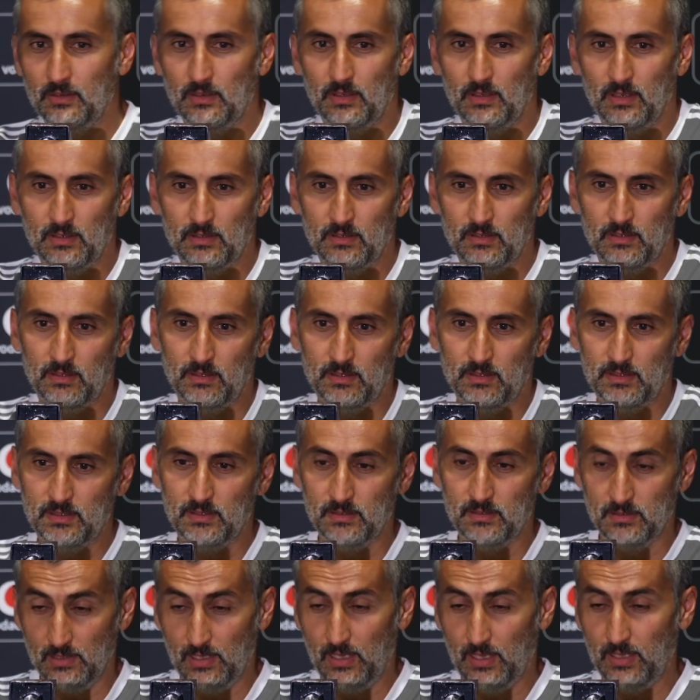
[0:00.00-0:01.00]

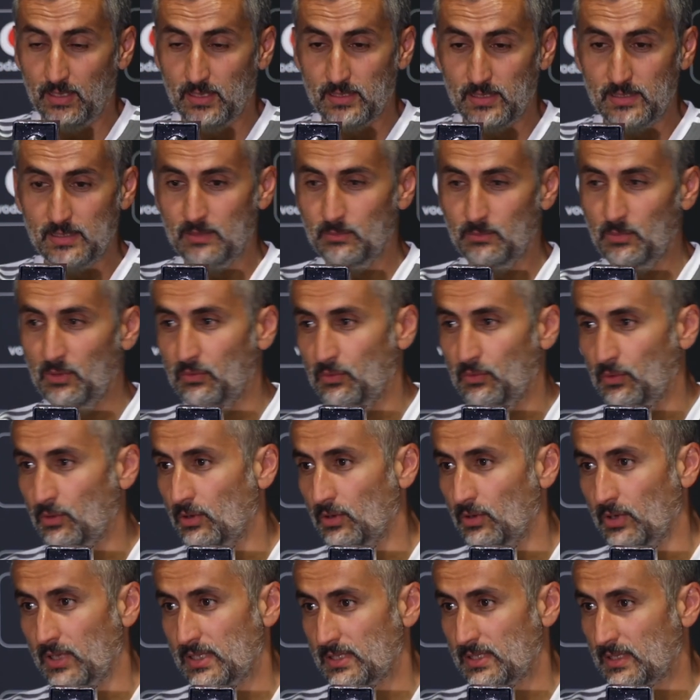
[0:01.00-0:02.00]
It's like I said
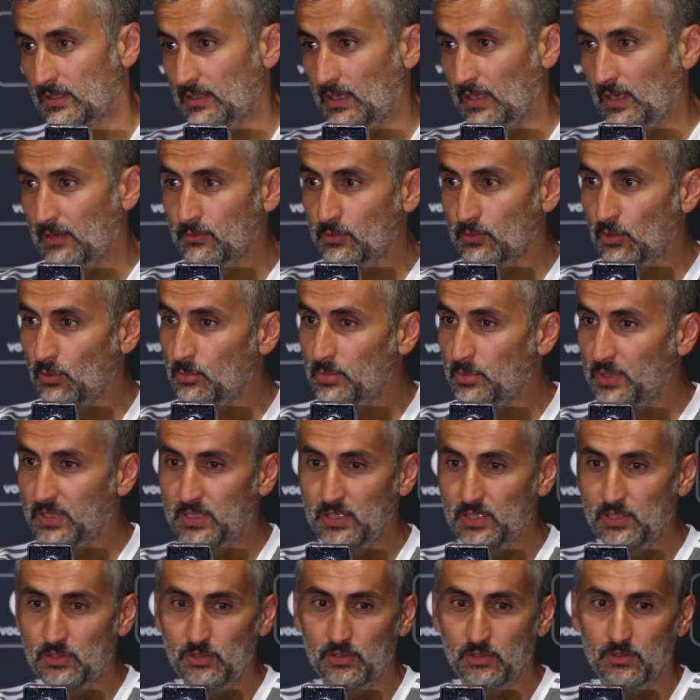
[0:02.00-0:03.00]
before, it's a tough
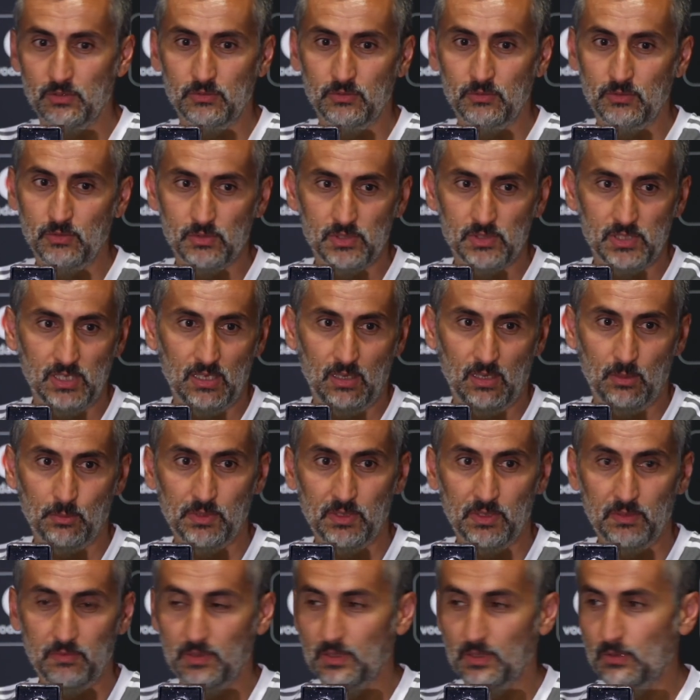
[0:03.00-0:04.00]
competition. You see how
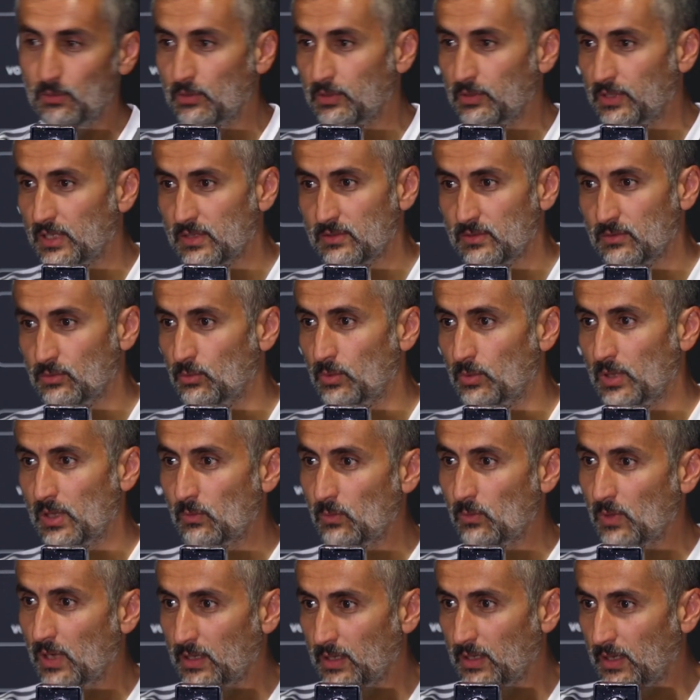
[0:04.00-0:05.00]
difficult it is to
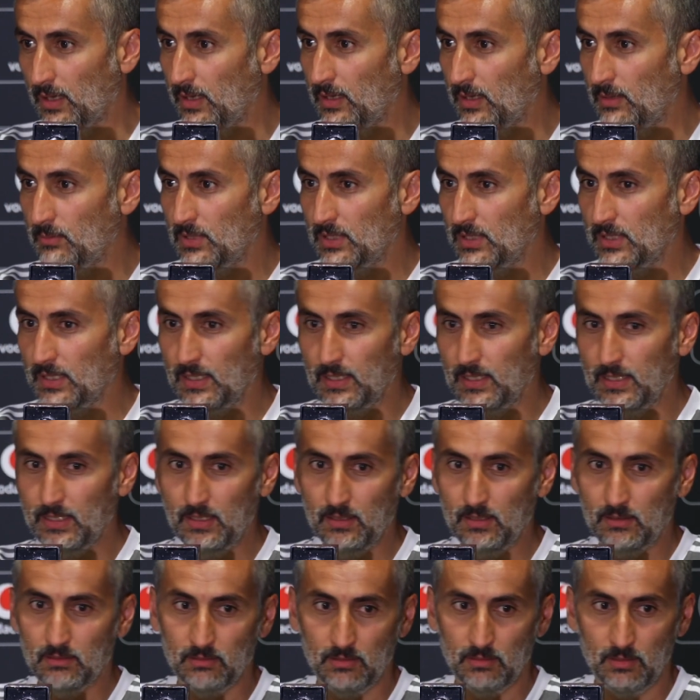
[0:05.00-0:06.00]
win one game in the
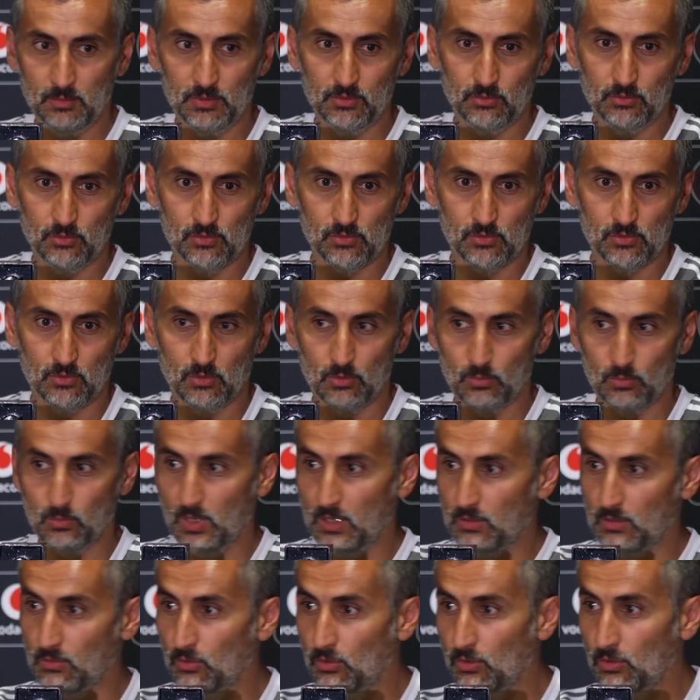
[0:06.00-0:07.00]
league, even to score
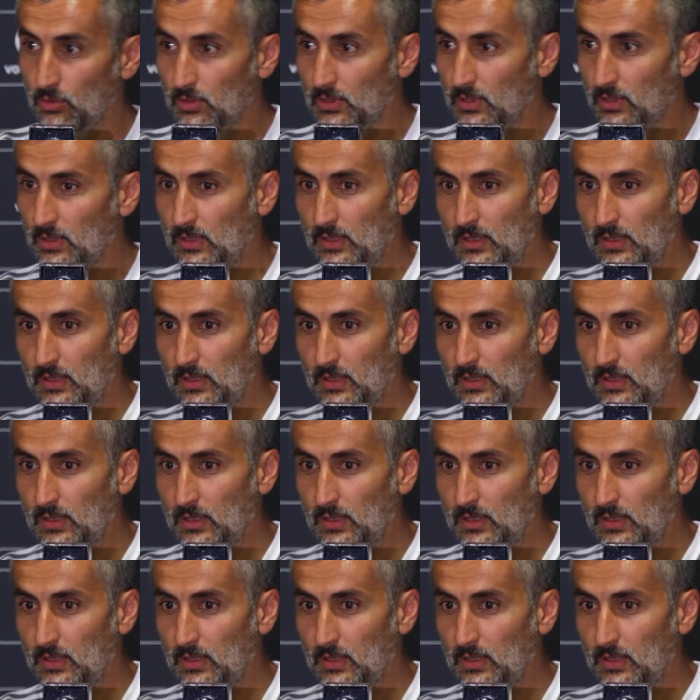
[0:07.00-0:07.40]
one goal.